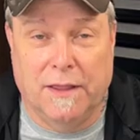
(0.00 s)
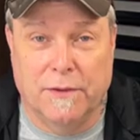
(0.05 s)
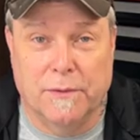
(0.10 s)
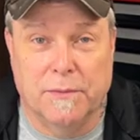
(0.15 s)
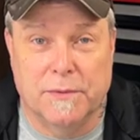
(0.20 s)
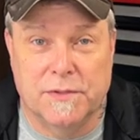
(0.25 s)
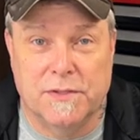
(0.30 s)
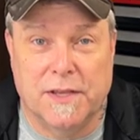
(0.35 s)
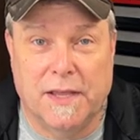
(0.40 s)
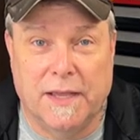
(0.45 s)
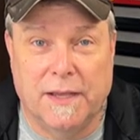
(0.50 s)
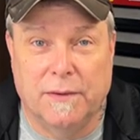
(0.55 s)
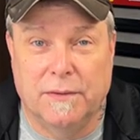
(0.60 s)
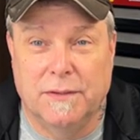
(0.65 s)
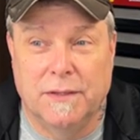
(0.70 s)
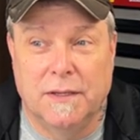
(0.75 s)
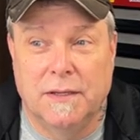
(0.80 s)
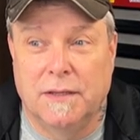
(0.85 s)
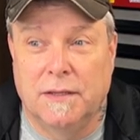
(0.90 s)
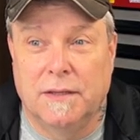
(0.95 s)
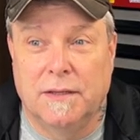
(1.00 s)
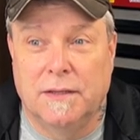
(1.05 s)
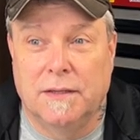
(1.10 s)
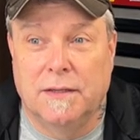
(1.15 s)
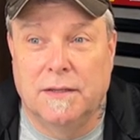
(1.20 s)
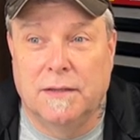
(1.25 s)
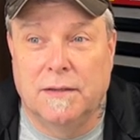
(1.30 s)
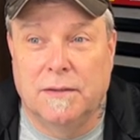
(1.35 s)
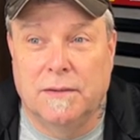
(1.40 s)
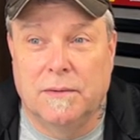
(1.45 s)
Heather would say,
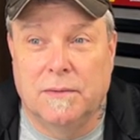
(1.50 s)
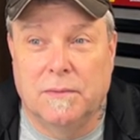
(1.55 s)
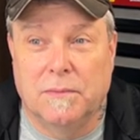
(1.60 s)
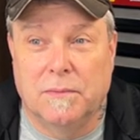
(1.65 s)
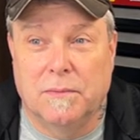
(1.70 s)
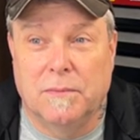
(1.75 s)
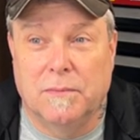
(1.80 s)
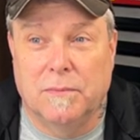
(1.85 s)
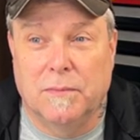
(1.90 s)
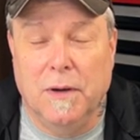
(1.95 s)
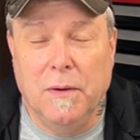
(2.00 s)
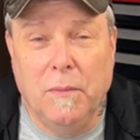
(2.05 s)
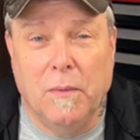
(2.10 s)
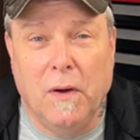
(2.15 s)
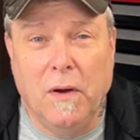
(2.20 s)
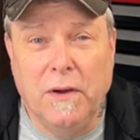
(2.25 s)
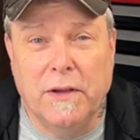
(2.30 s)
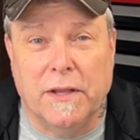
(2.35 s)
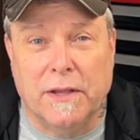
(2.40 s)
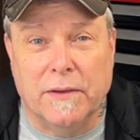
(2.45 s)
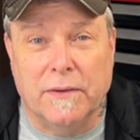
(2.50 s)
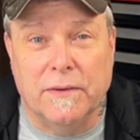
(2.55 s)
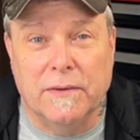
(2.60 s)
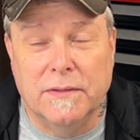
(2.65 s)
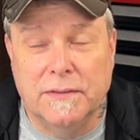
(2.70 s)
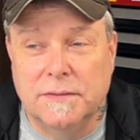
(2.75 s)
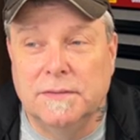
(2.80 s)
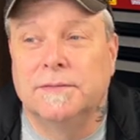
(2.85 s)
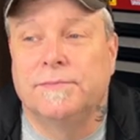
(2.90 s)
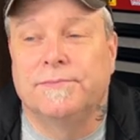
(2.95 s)
"Where were you?"